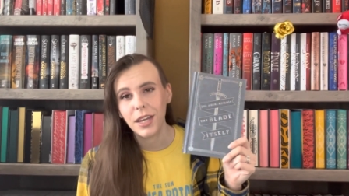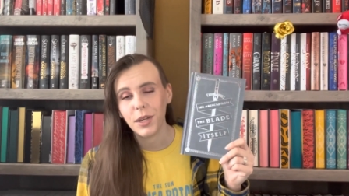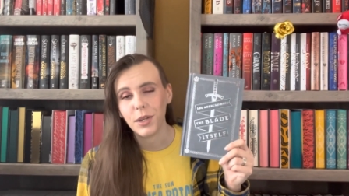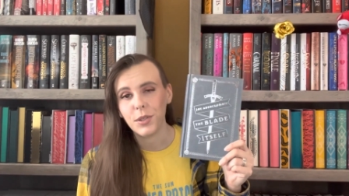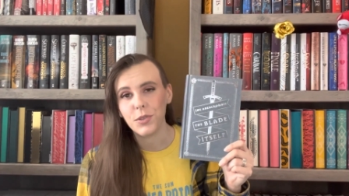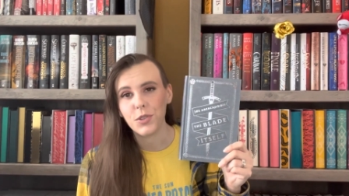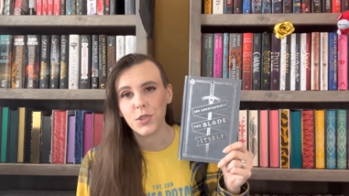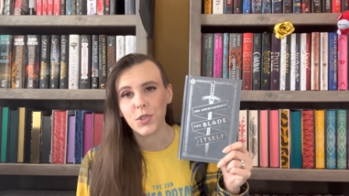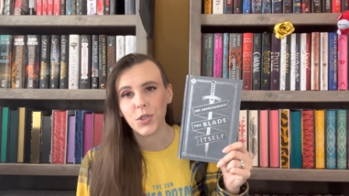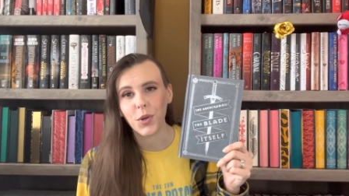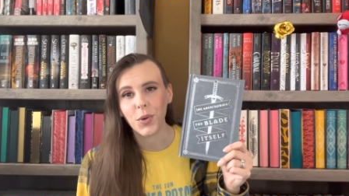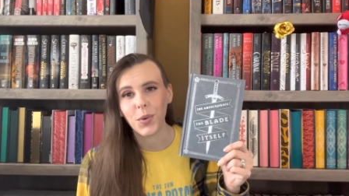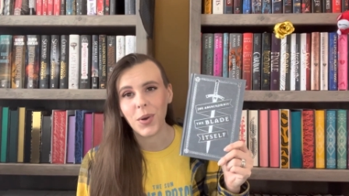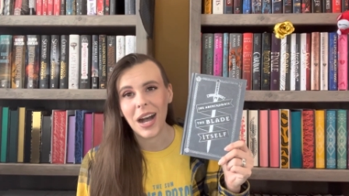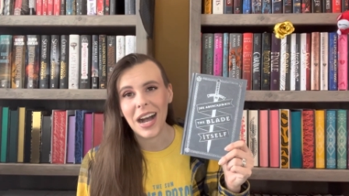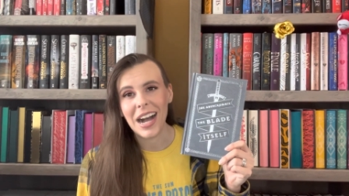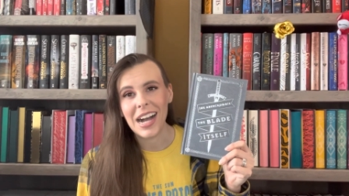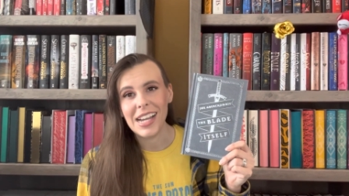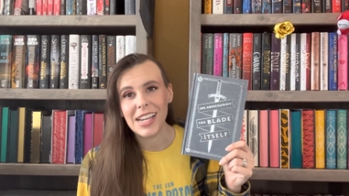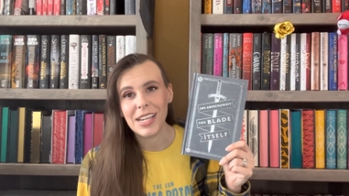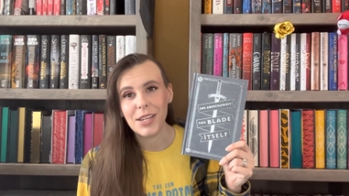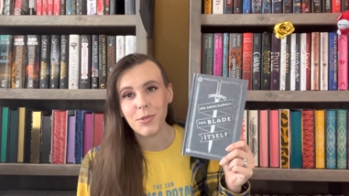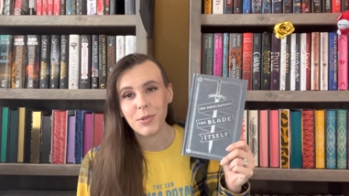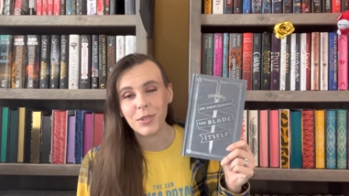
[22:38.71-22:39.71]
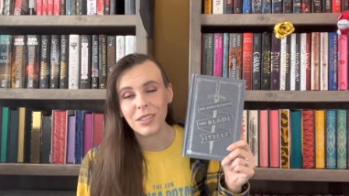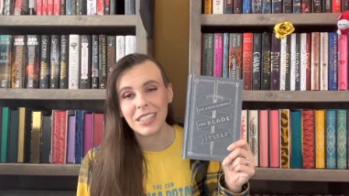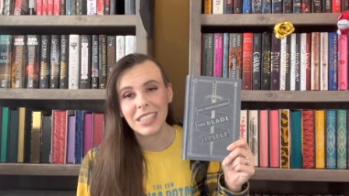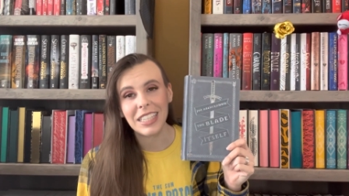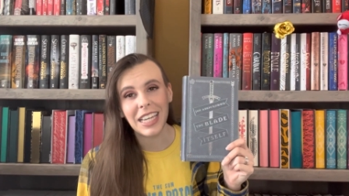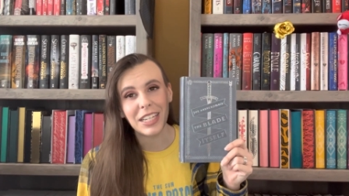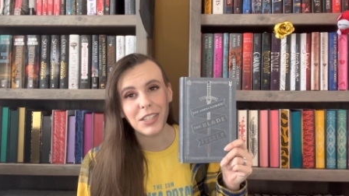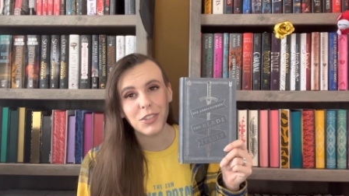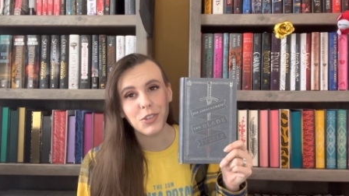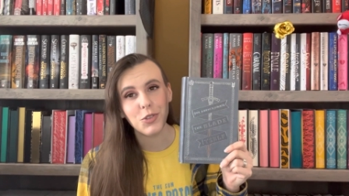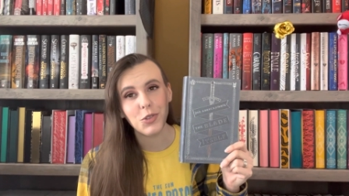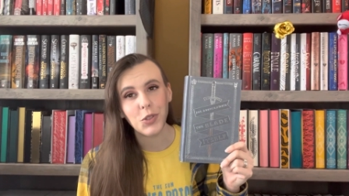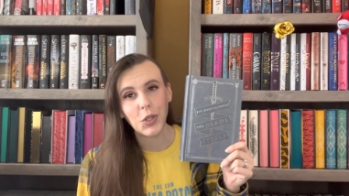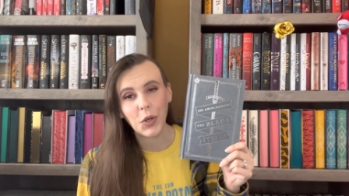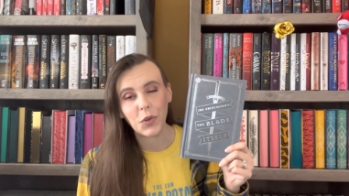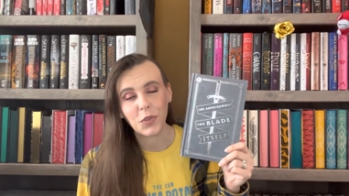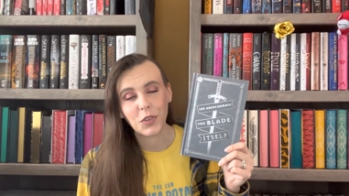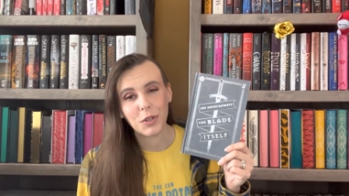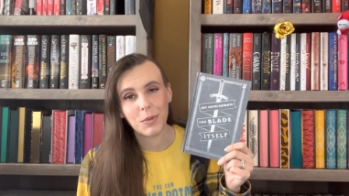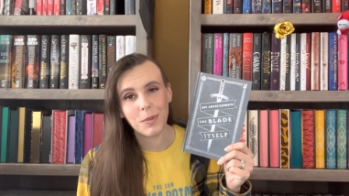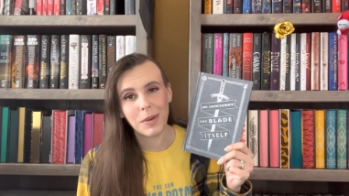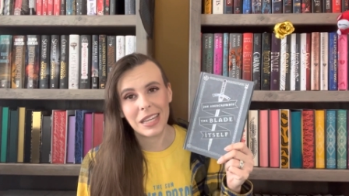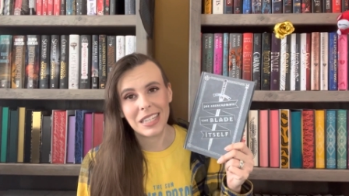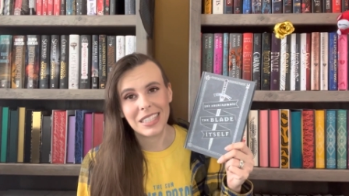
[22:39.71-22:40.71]
and so I would like to know
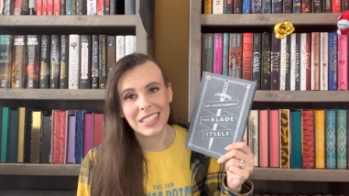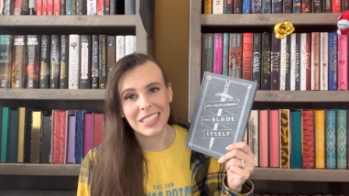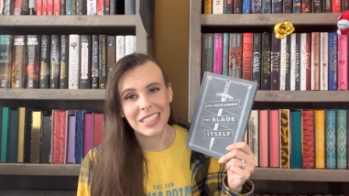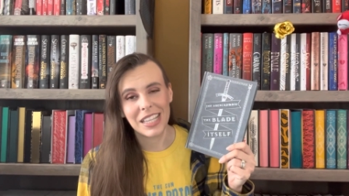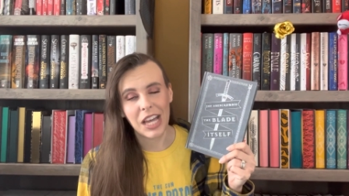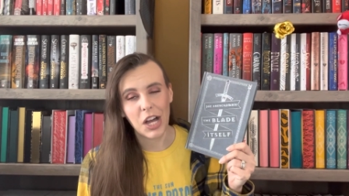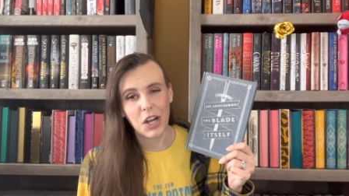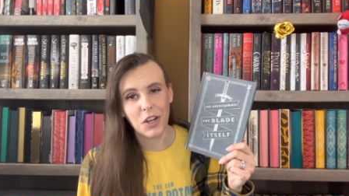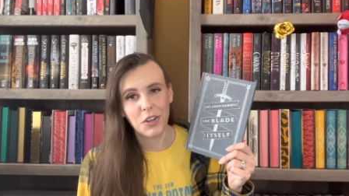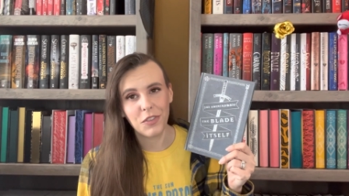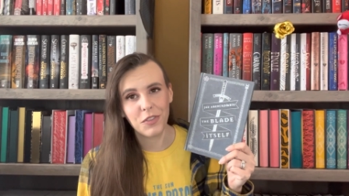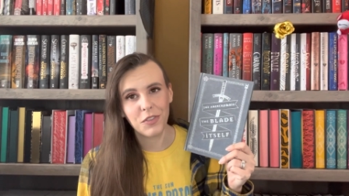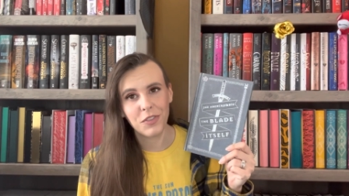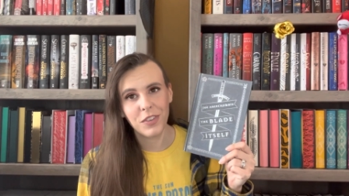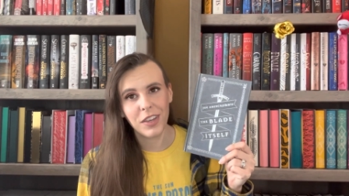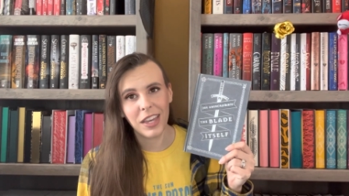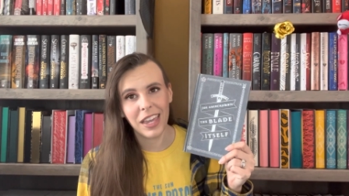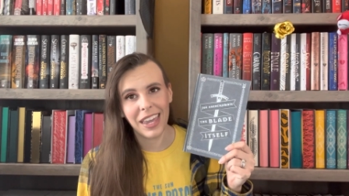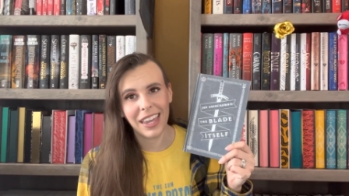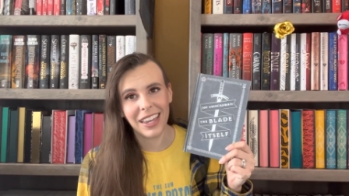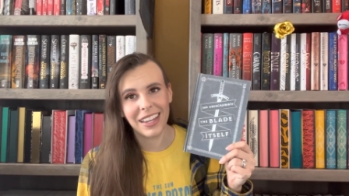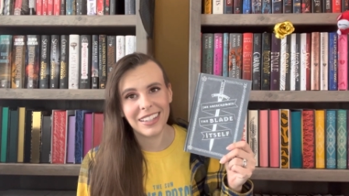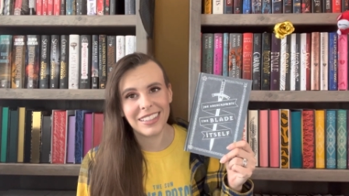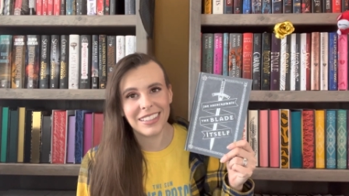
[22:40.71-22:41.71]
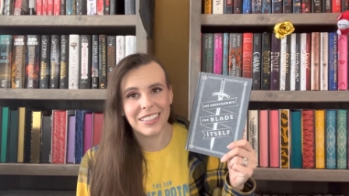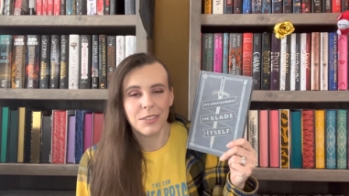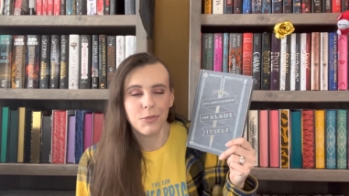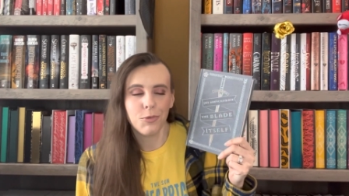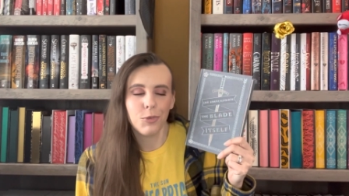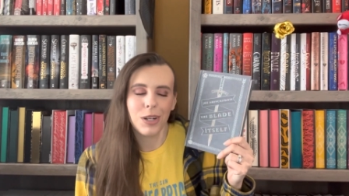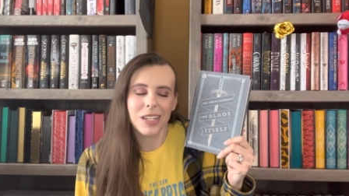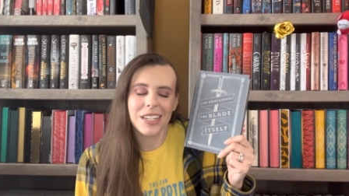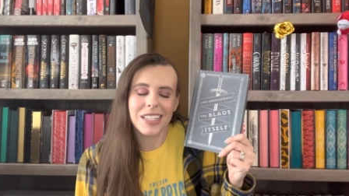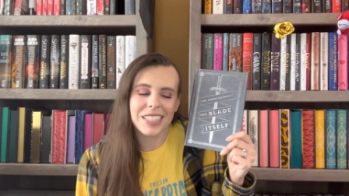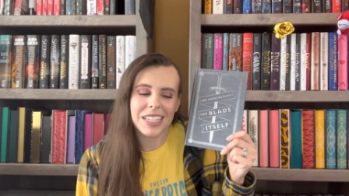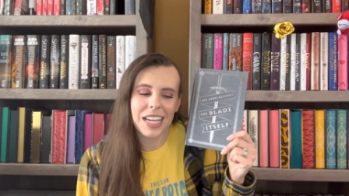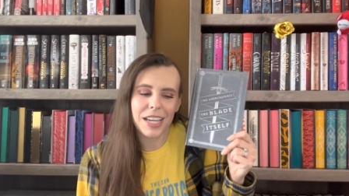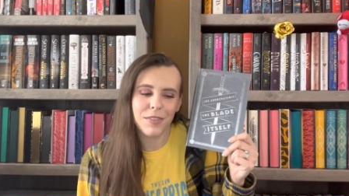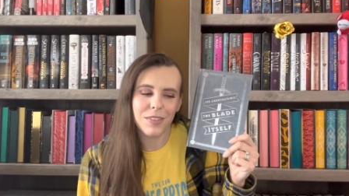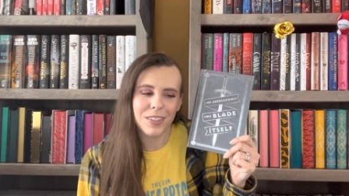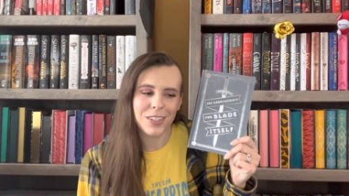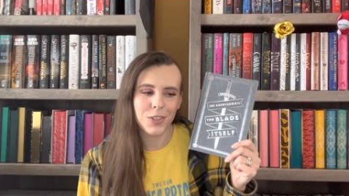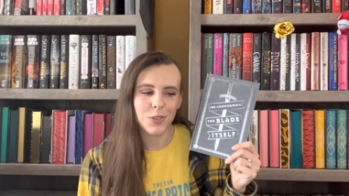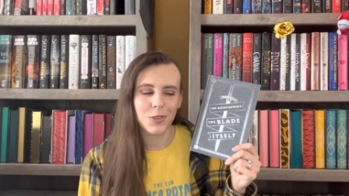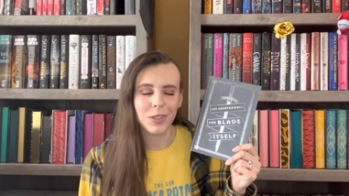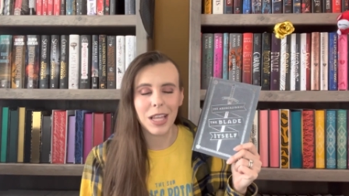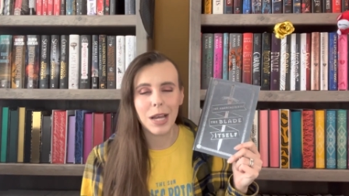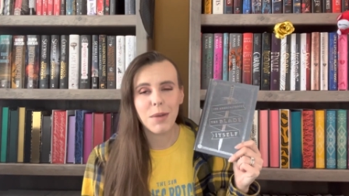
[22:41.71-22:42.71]
for myself and want to dive
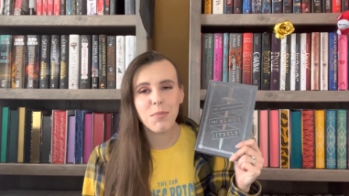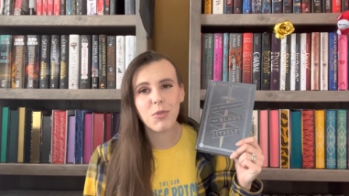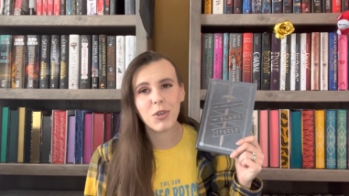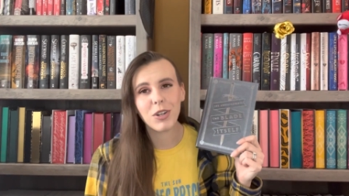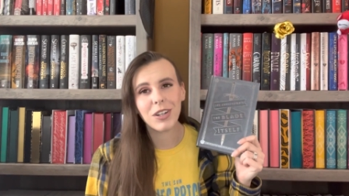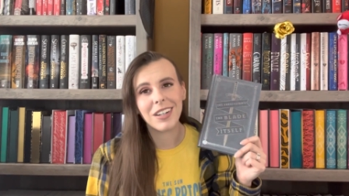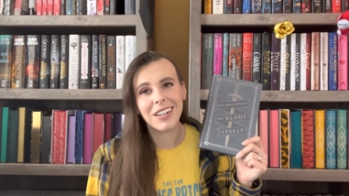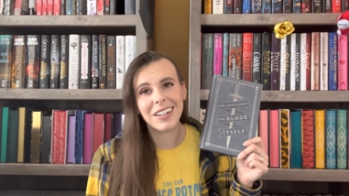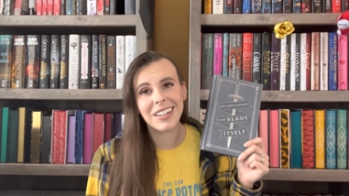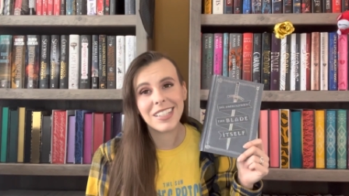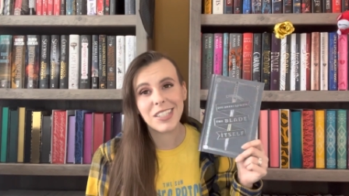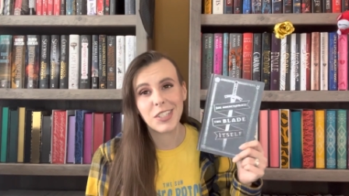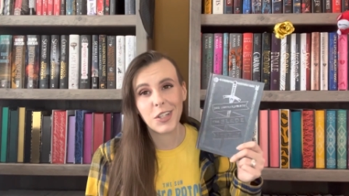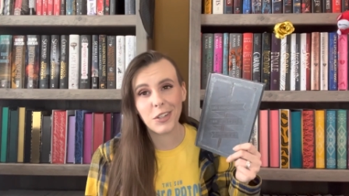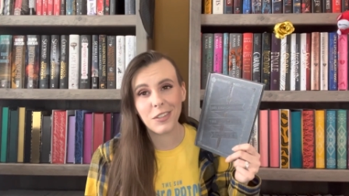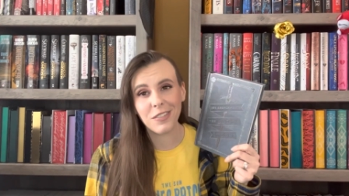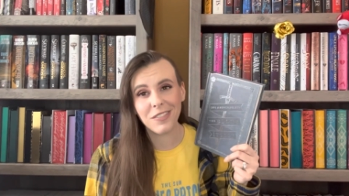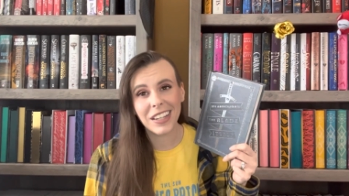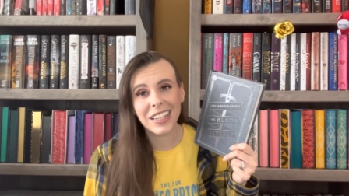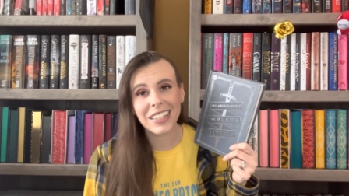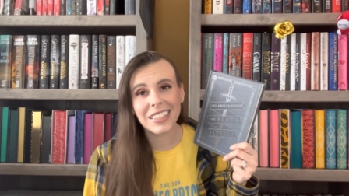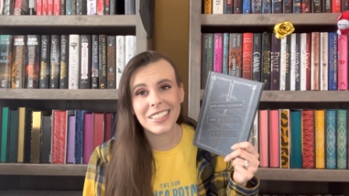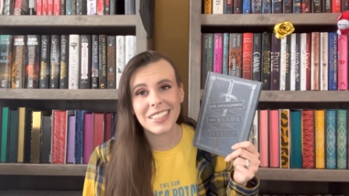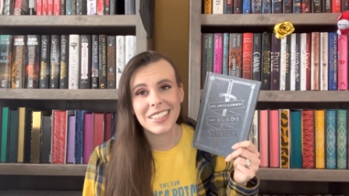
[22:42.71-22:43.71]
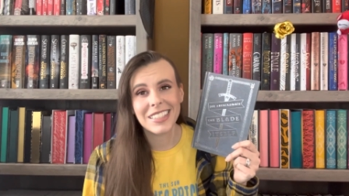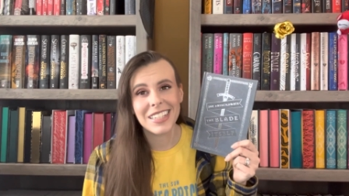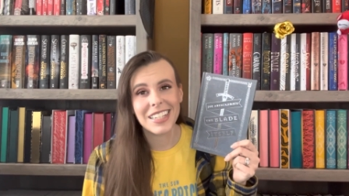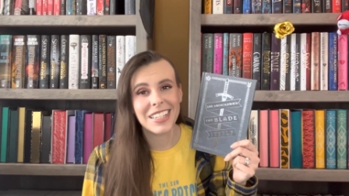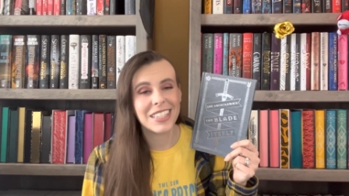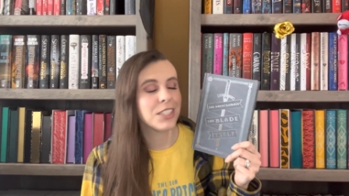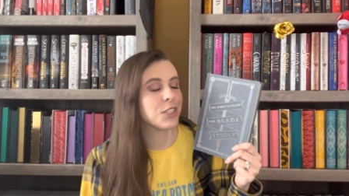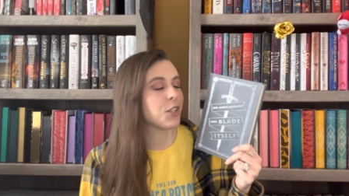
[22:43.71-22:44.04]
into a lot more adult fantasy,